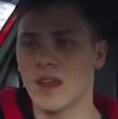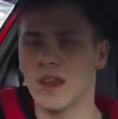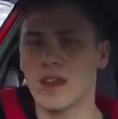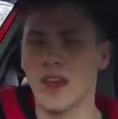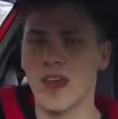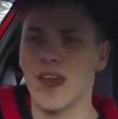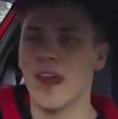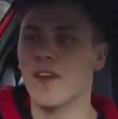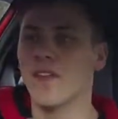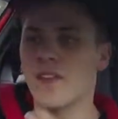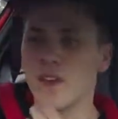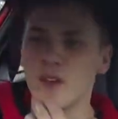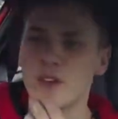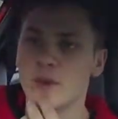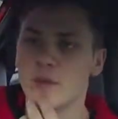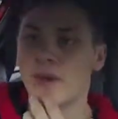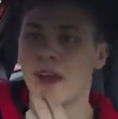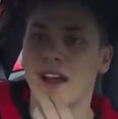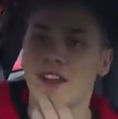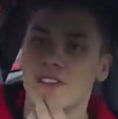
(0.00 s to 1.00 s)
yeah,
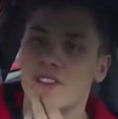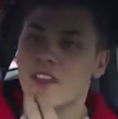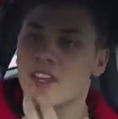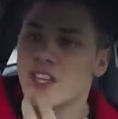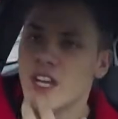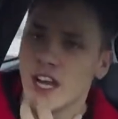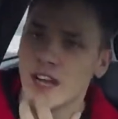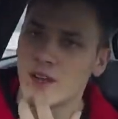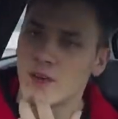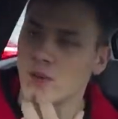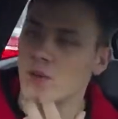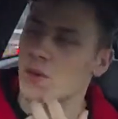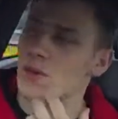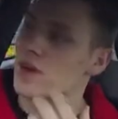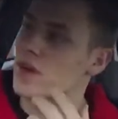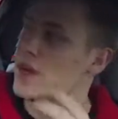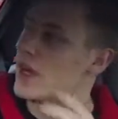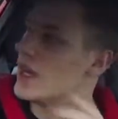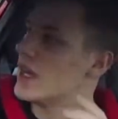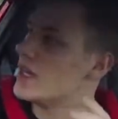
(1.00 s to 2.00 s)
future plans for the channel
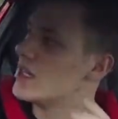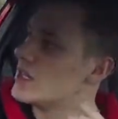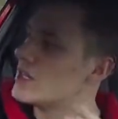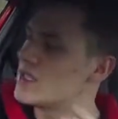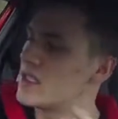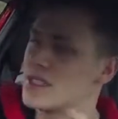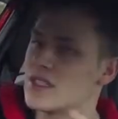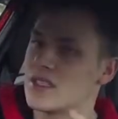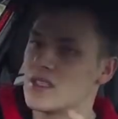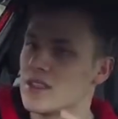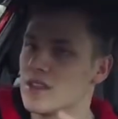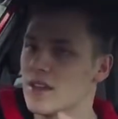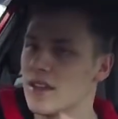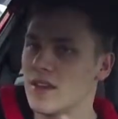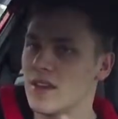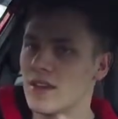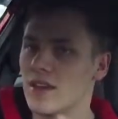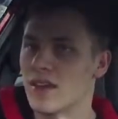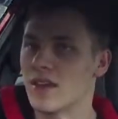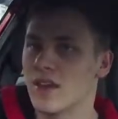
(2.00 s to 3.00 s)
is
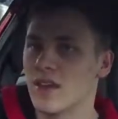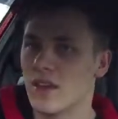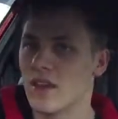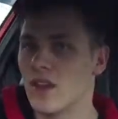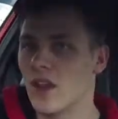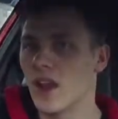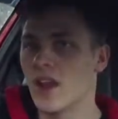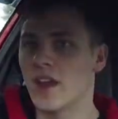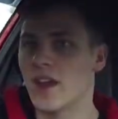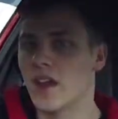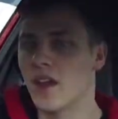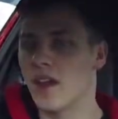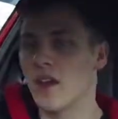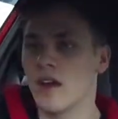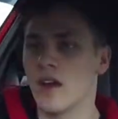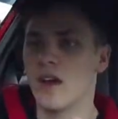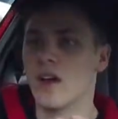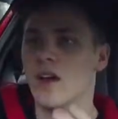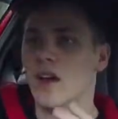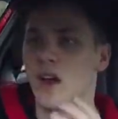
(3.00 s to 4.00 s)
like,
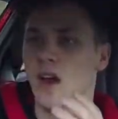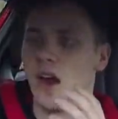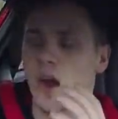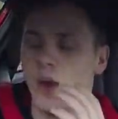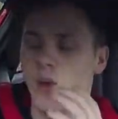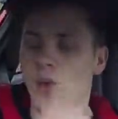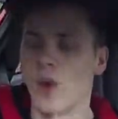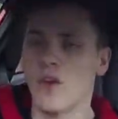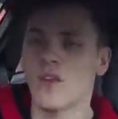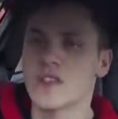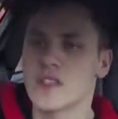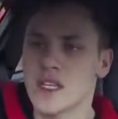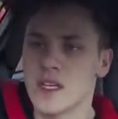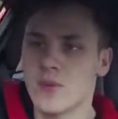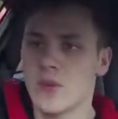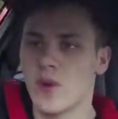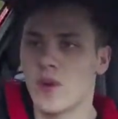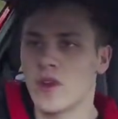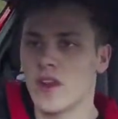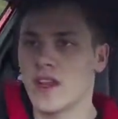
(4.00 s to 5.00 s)
I
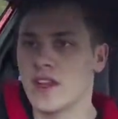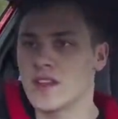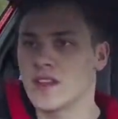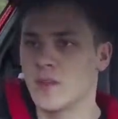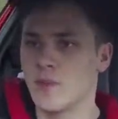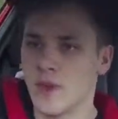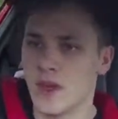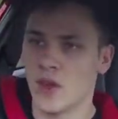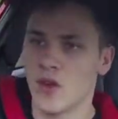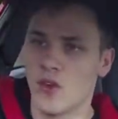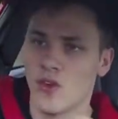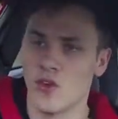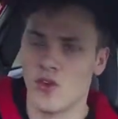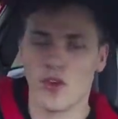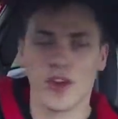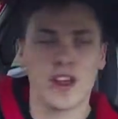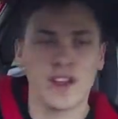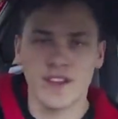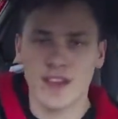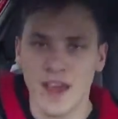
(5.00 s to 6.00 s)
obviously want it to be
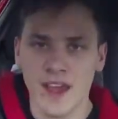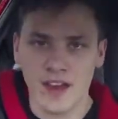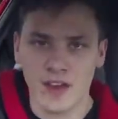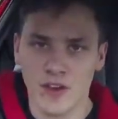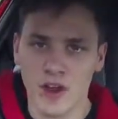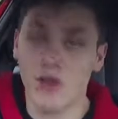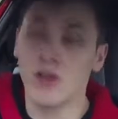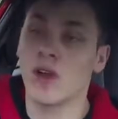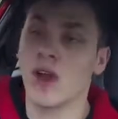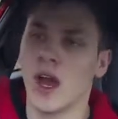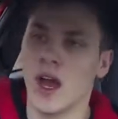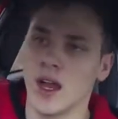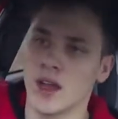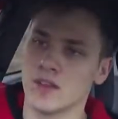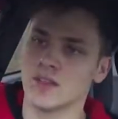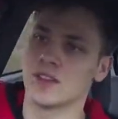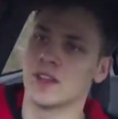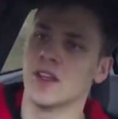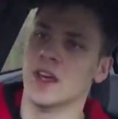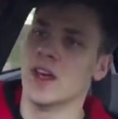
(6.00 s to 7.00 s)
orientated around
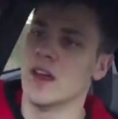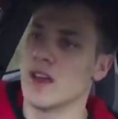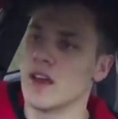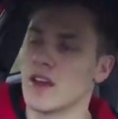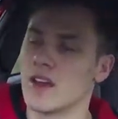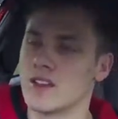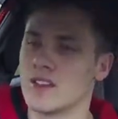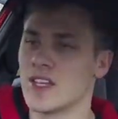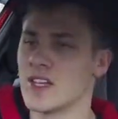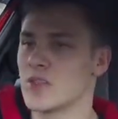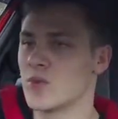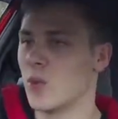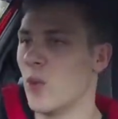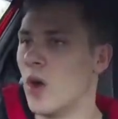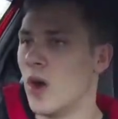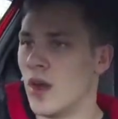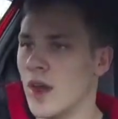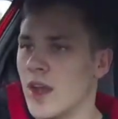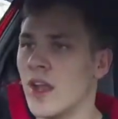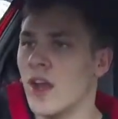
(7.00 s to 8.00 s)
cars because that's
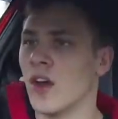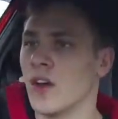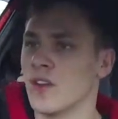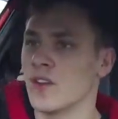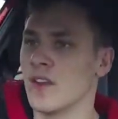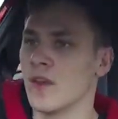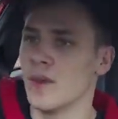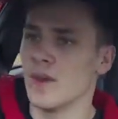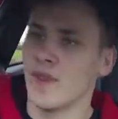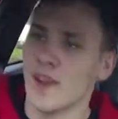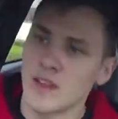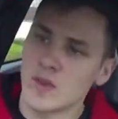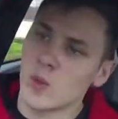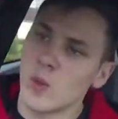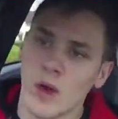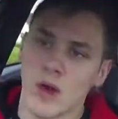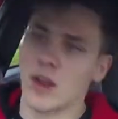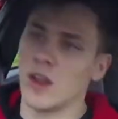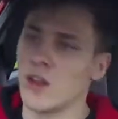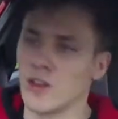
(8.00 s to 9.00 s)
what I like doing. That's
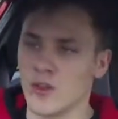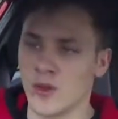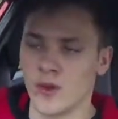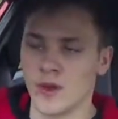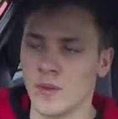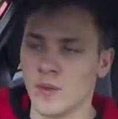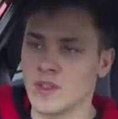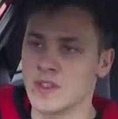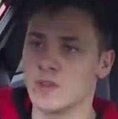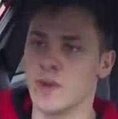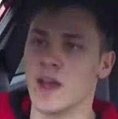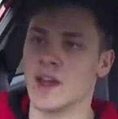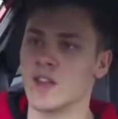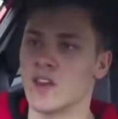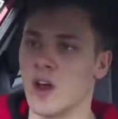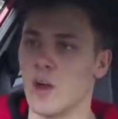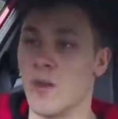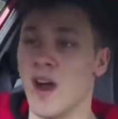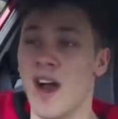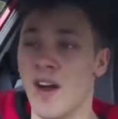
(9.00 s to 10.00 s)
what I like doing in my spare
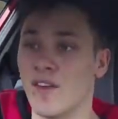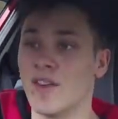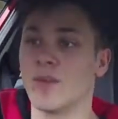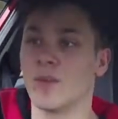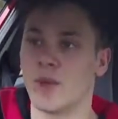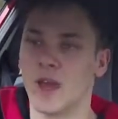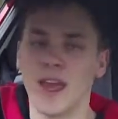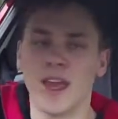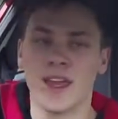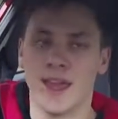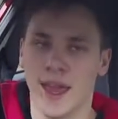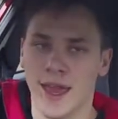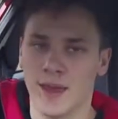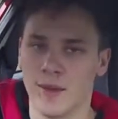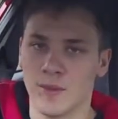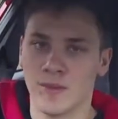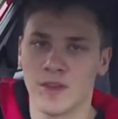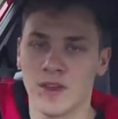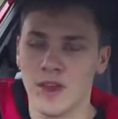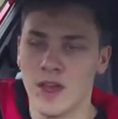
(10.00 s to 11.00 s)
time other than playing
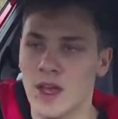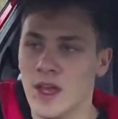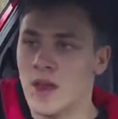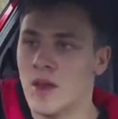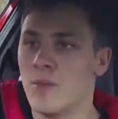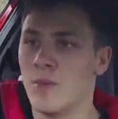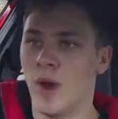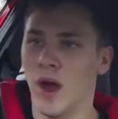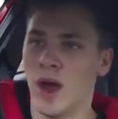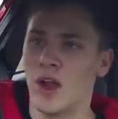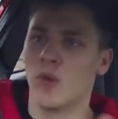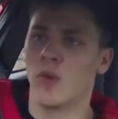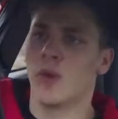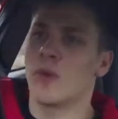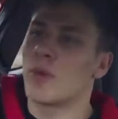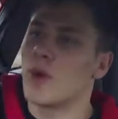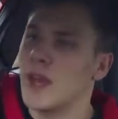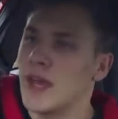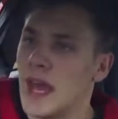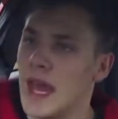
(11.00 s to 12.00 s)
games. But I don't
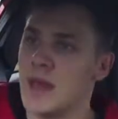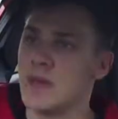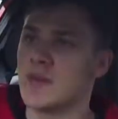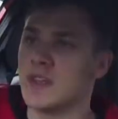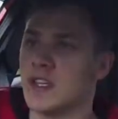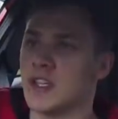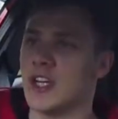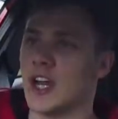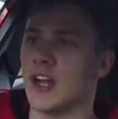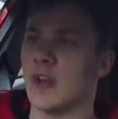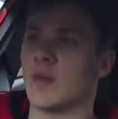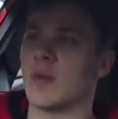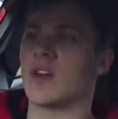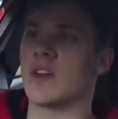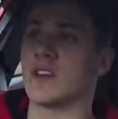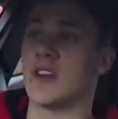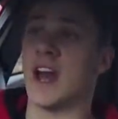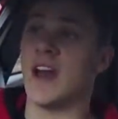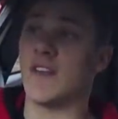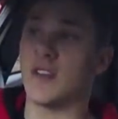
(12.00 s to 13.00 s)
want to bring games to the channel
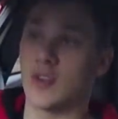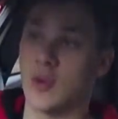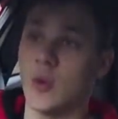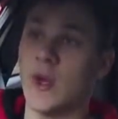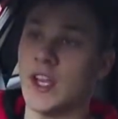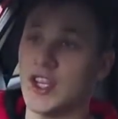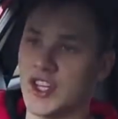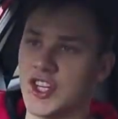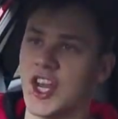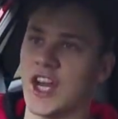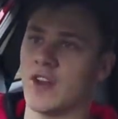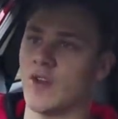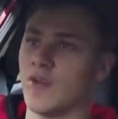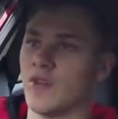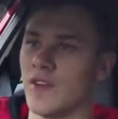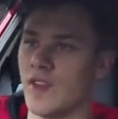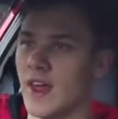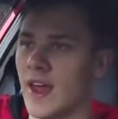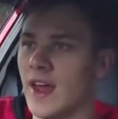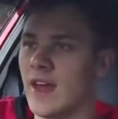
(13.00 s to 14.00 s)
because I have a Twitch channel
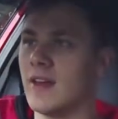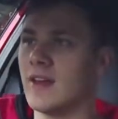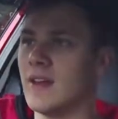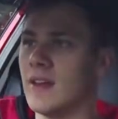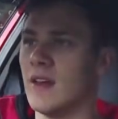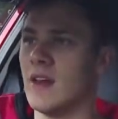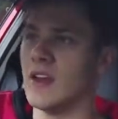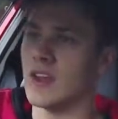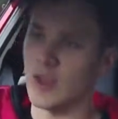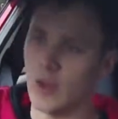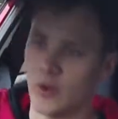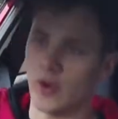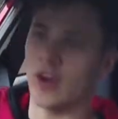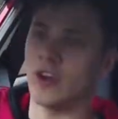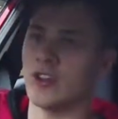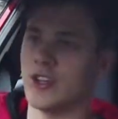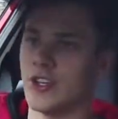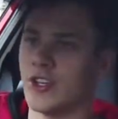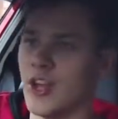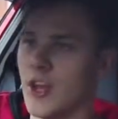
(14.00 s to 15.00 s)
for that. You
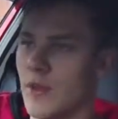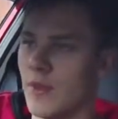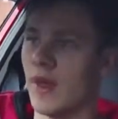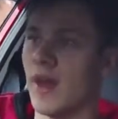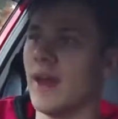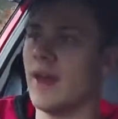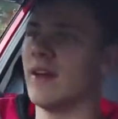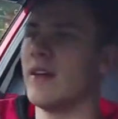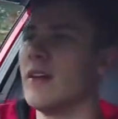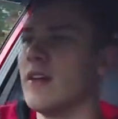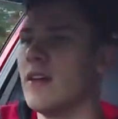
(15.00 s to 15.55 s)
guys should know that.